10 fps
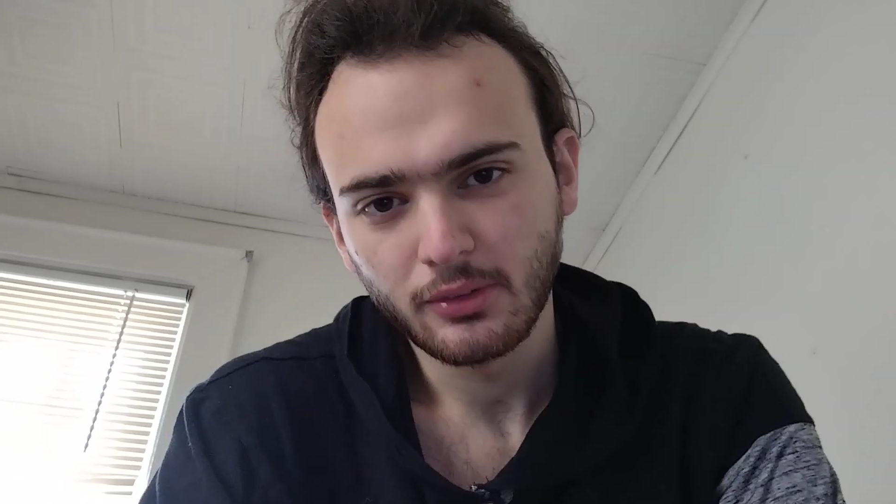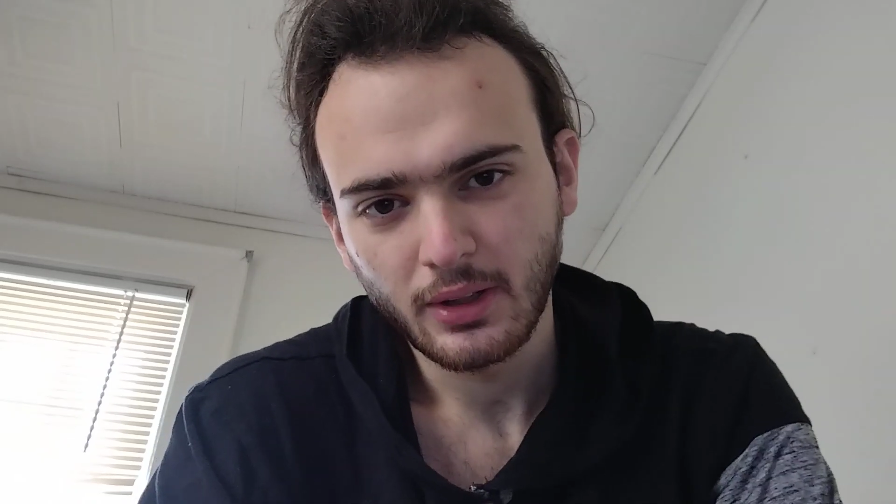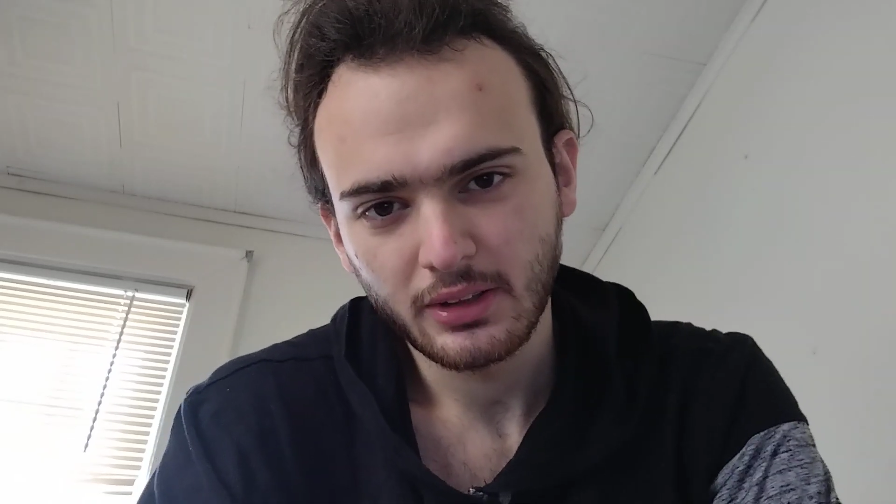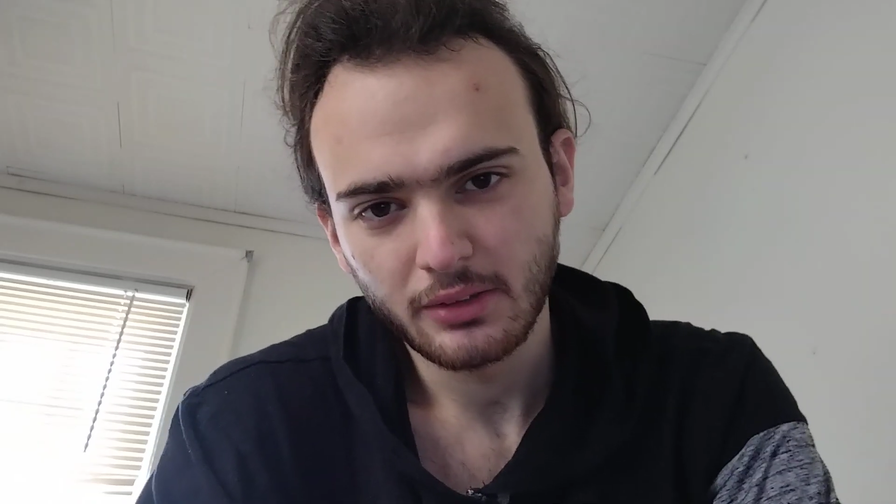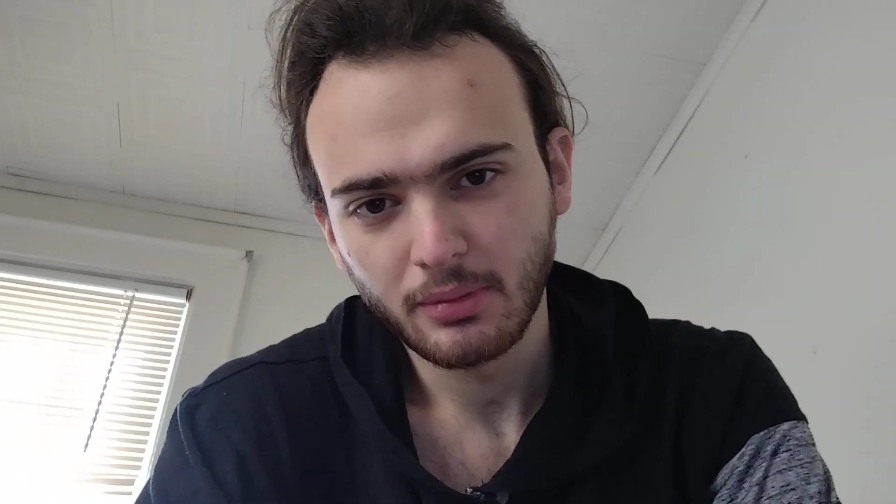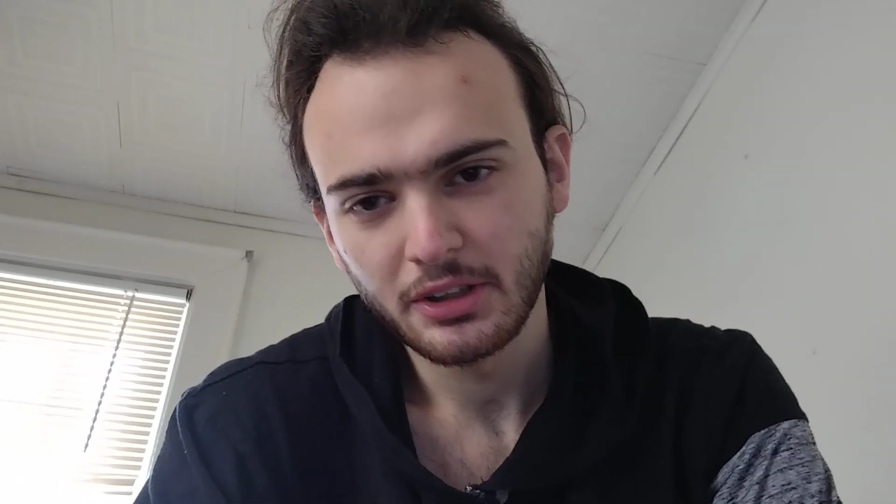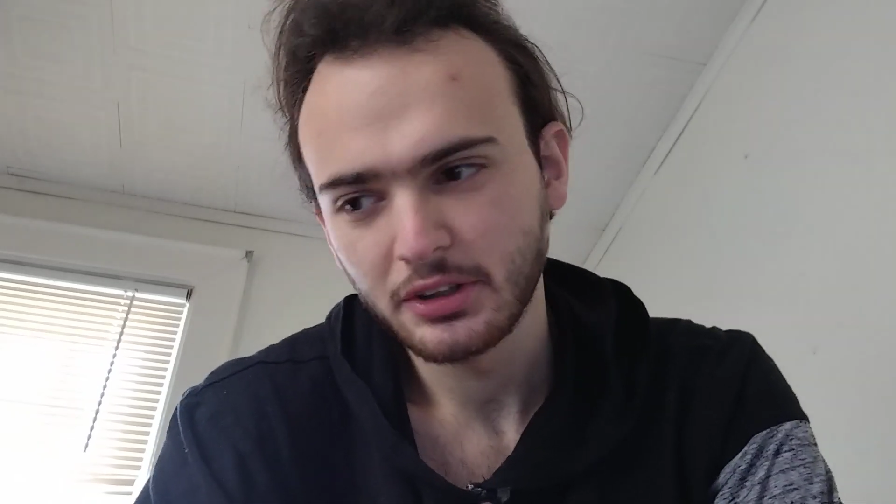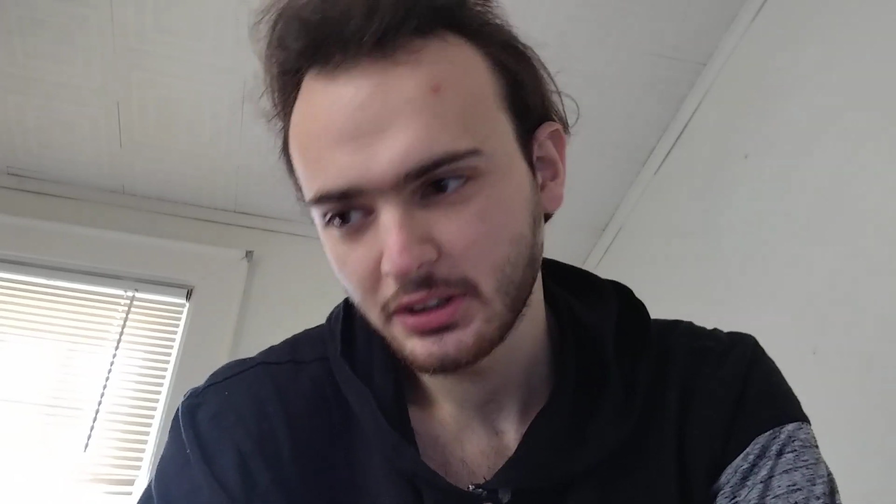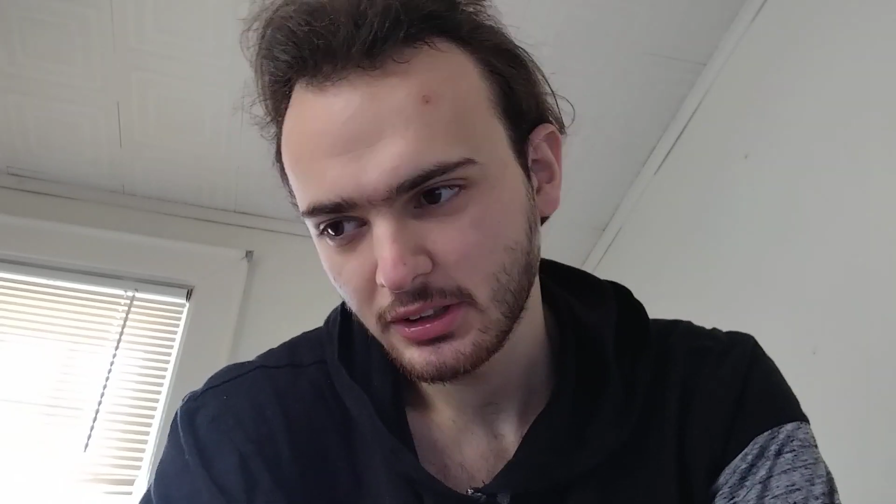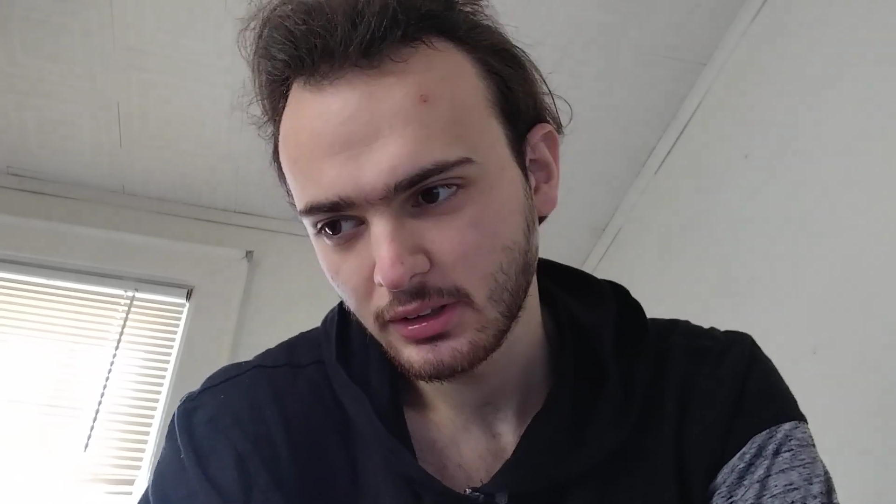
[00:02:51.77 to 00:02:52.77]
directed by
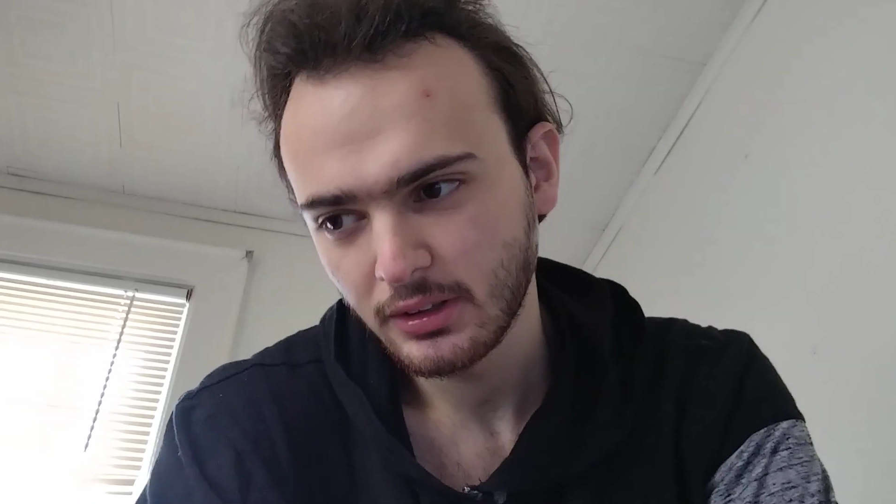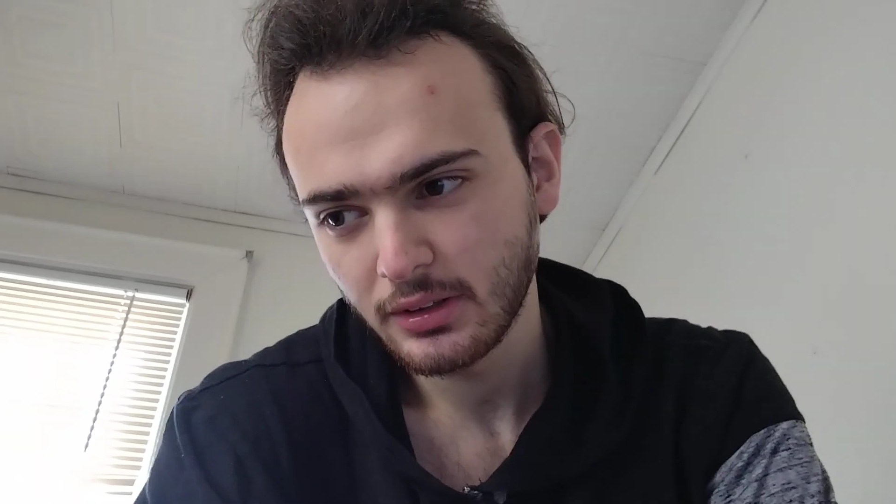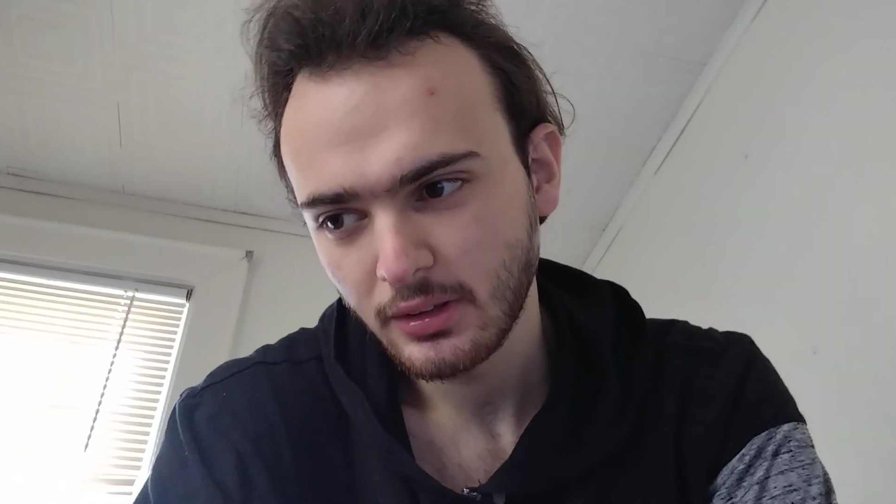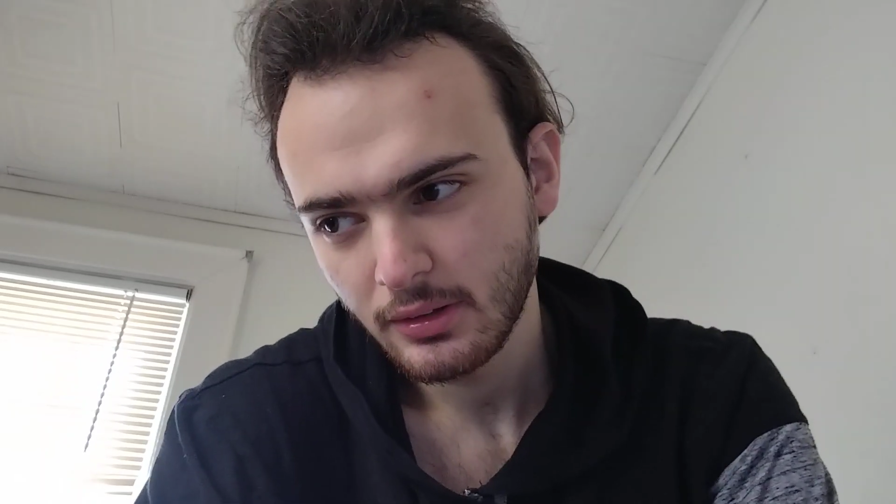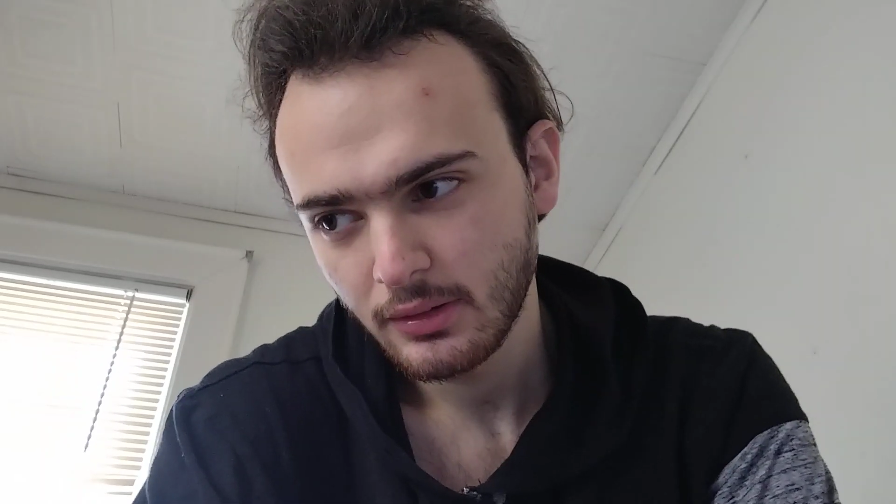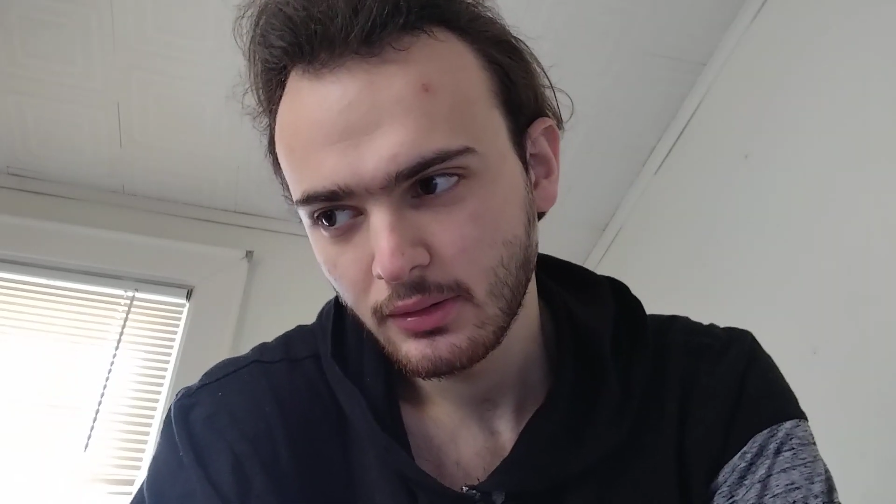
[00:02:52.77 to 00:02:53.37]
Justin Lin,